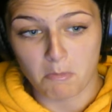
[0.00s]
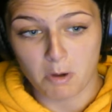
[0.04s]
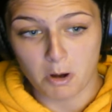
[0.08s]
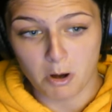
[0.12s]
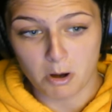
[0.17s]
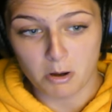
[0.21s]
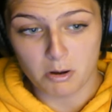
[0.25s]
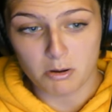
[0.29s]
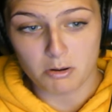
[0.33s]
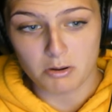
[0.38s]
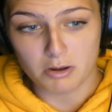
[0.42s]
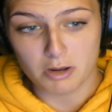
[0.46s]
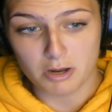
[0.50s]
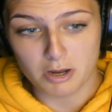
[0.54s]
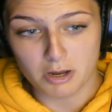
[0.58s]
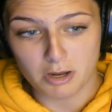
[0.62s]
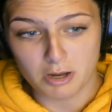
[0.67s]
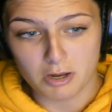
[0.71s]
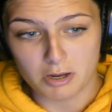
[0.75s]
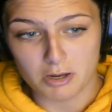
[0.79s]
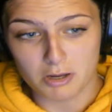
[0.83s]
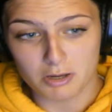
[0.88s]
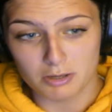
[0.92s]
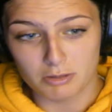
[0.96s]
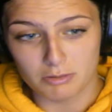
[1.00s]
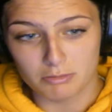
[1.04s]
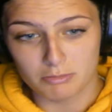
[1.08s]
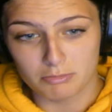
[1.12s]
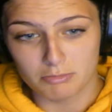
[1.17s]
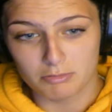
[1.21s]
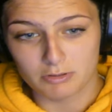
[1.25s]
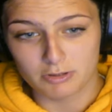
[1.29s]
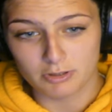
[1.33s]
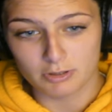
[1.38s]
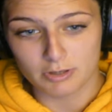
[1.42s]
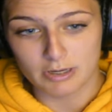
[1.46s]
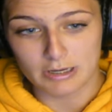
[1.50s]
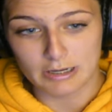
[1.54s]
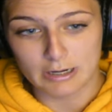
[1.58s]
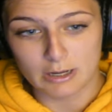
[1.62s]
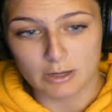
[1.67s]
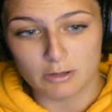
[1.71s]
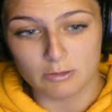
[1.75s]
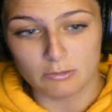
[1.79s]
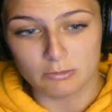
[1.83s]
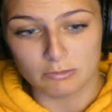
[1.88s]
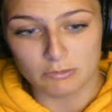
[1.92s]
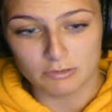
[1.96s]
Okay, so he
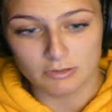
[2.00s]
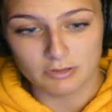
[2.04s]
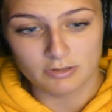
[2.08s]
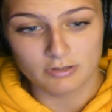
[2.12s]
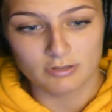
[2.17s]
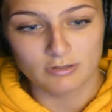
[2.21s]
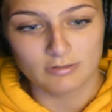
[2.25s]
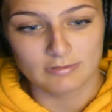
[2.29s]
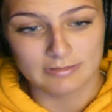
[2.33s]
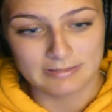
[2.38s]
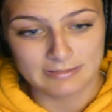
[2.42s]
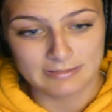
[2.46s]
knows.